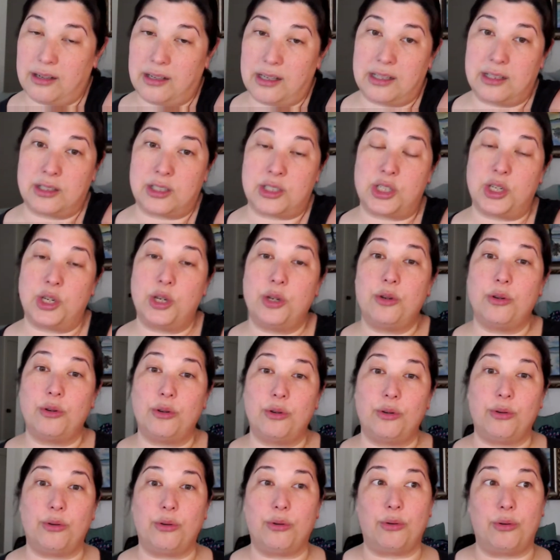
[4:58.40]

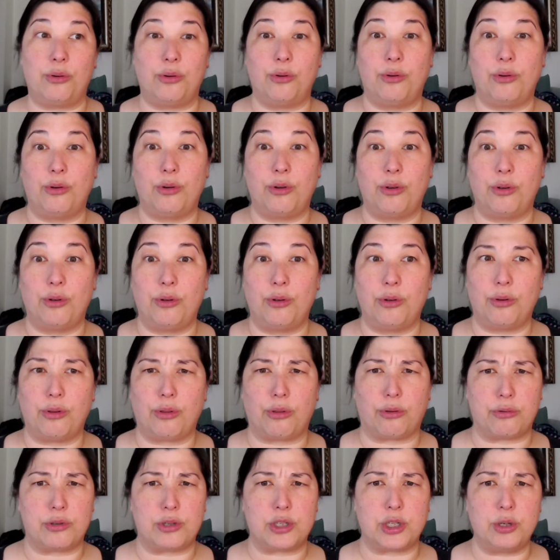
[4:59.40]
two,
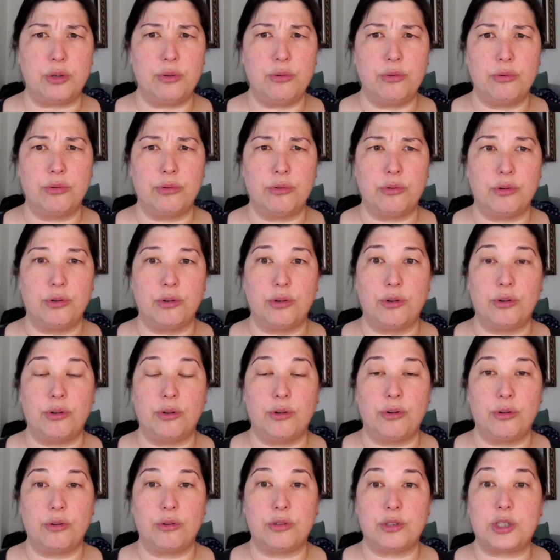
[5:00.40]
two,
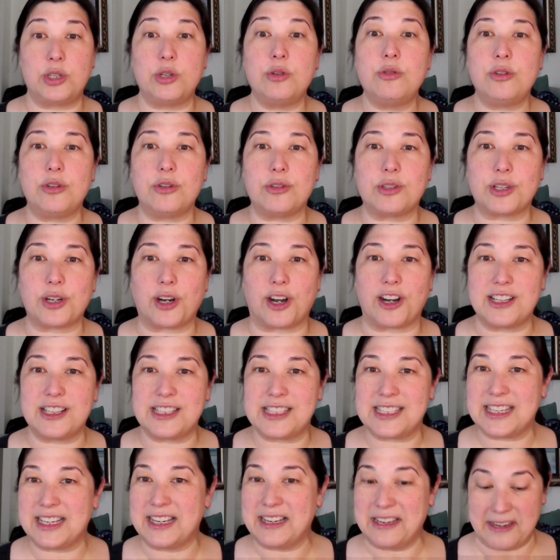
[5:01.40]
two new
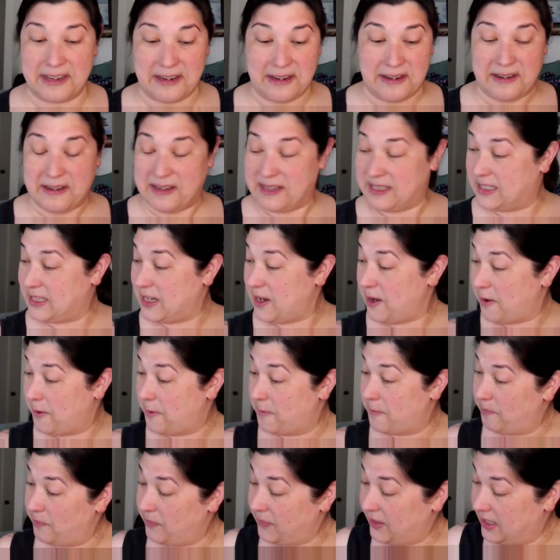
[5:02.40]
starts. So,
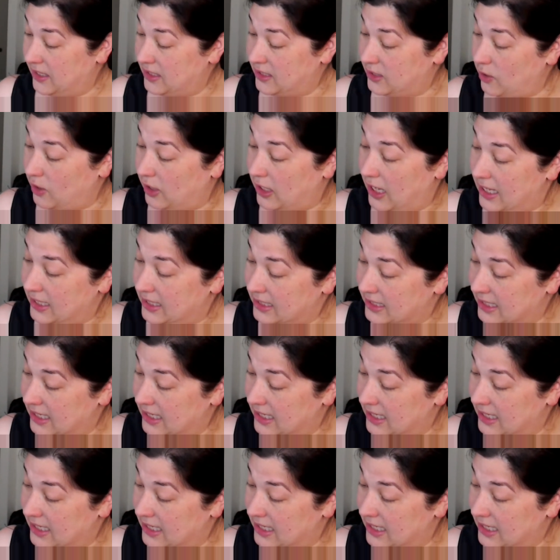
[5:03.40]
so let's,